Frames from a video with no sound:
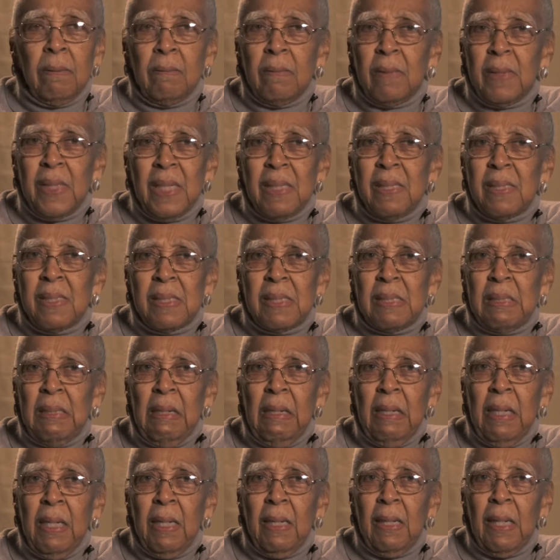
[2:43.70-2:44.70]
just
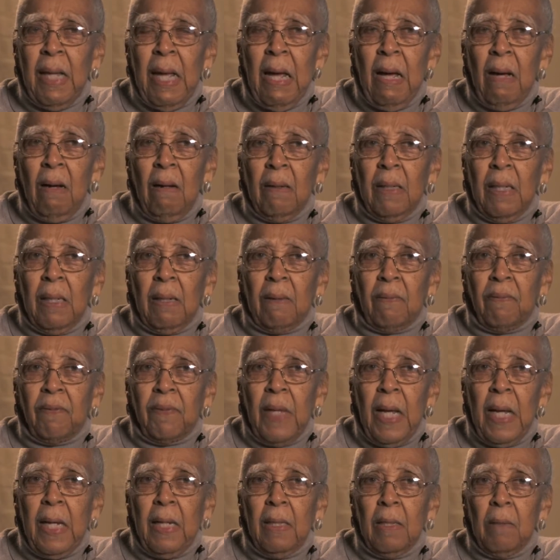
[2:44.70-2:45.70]
sitting down and
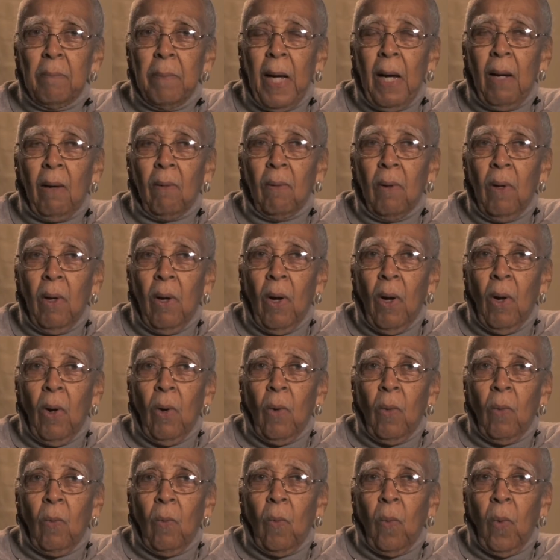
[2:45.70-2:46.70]
thinking about
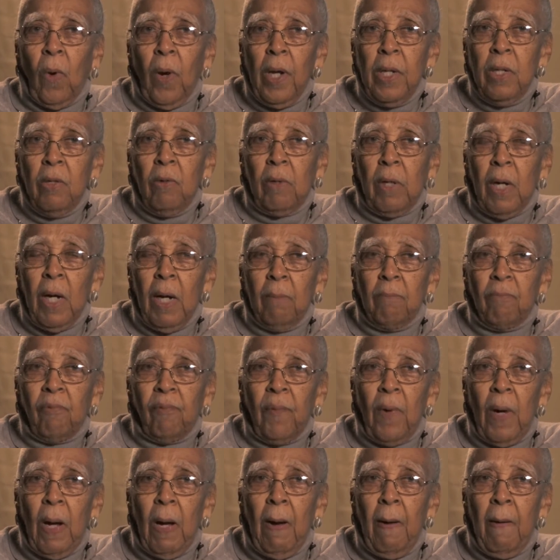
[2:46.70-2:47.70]
where you come
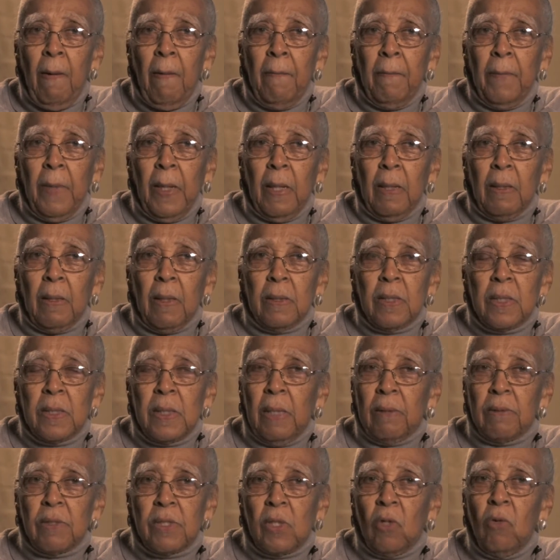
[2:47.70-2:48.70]
from, and
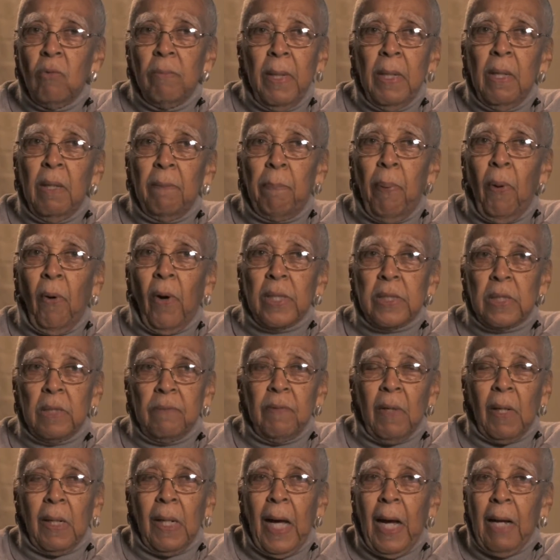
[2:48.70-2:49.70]
there's so many parts
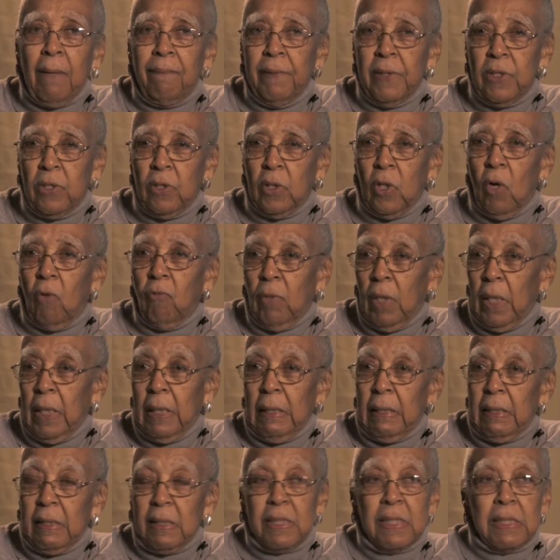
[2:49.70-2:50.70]
of your life that you don't
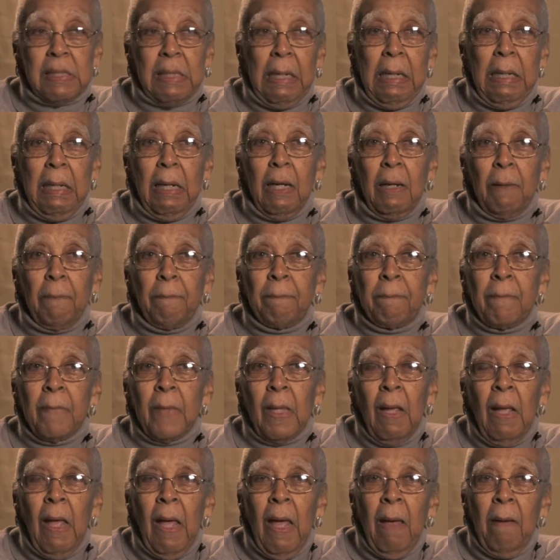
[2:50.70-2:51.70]
really understand.
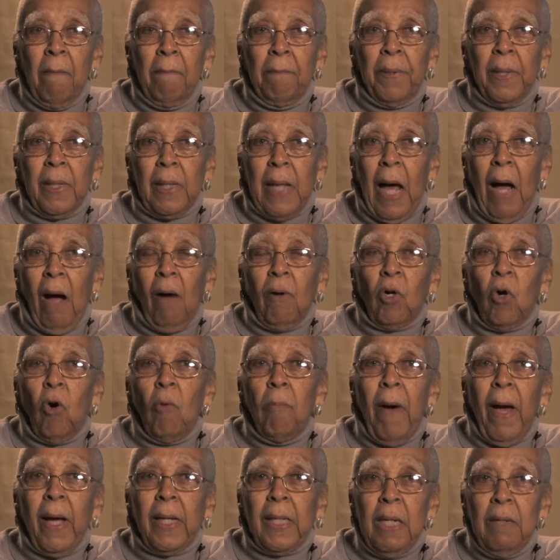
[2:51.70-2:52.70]
But I'll go
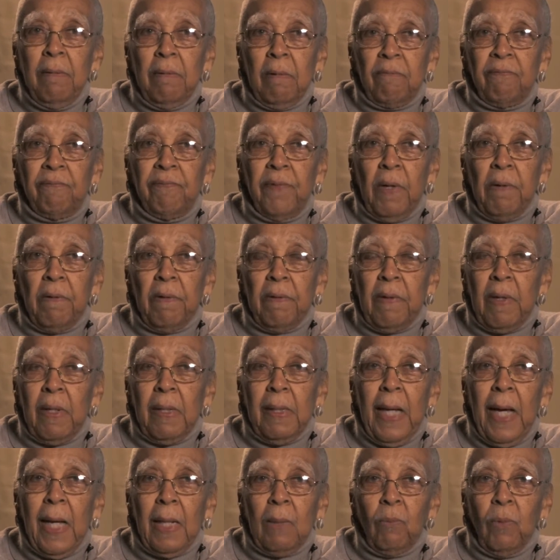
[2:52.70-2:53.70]
back even further
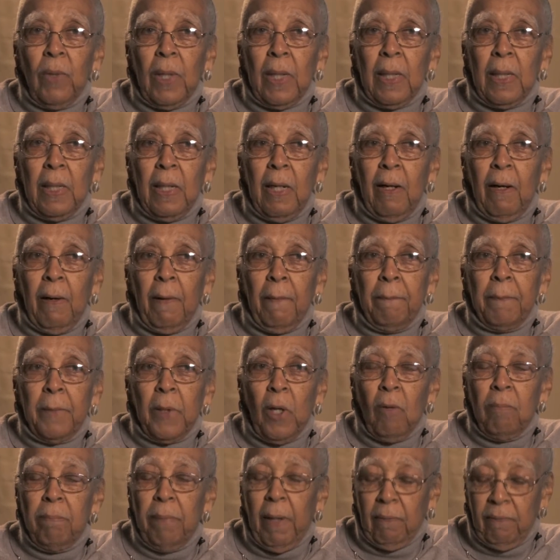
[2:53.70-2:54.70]
than that when
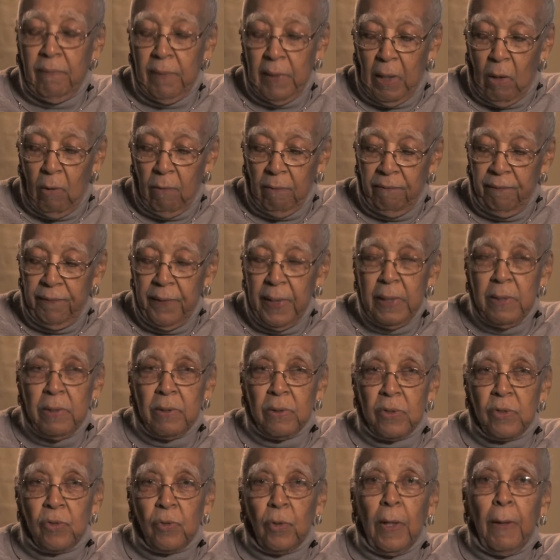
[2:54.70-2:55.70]
talk about on
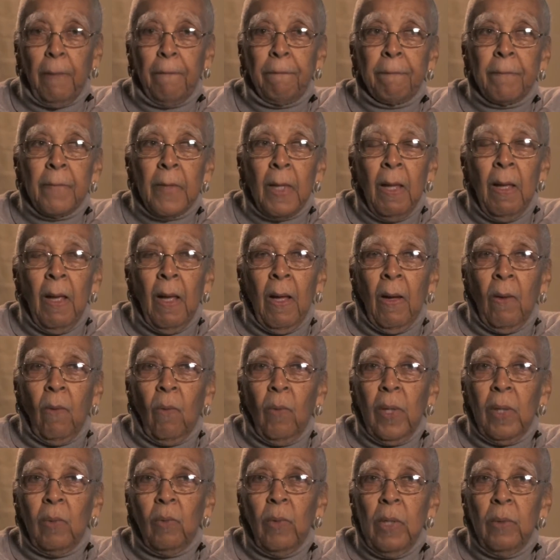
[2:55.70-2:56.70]
Fencer Street.
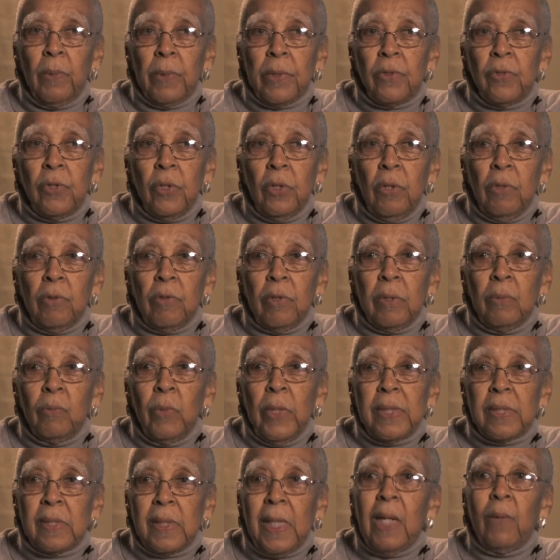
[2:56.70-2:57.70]
When we were children,
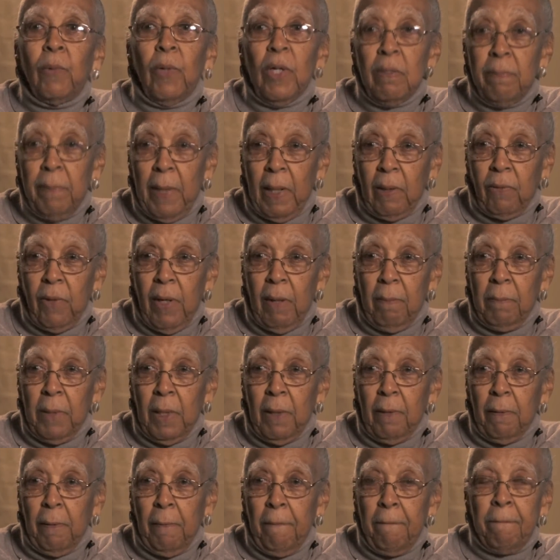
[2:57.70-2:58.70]
we stayed with my
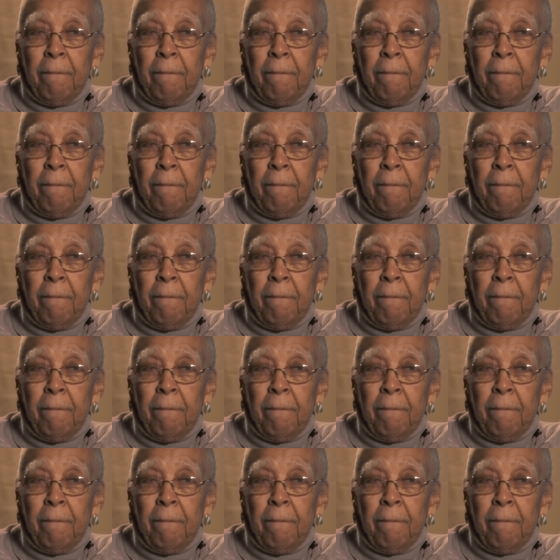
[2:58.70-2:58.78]
grandmother.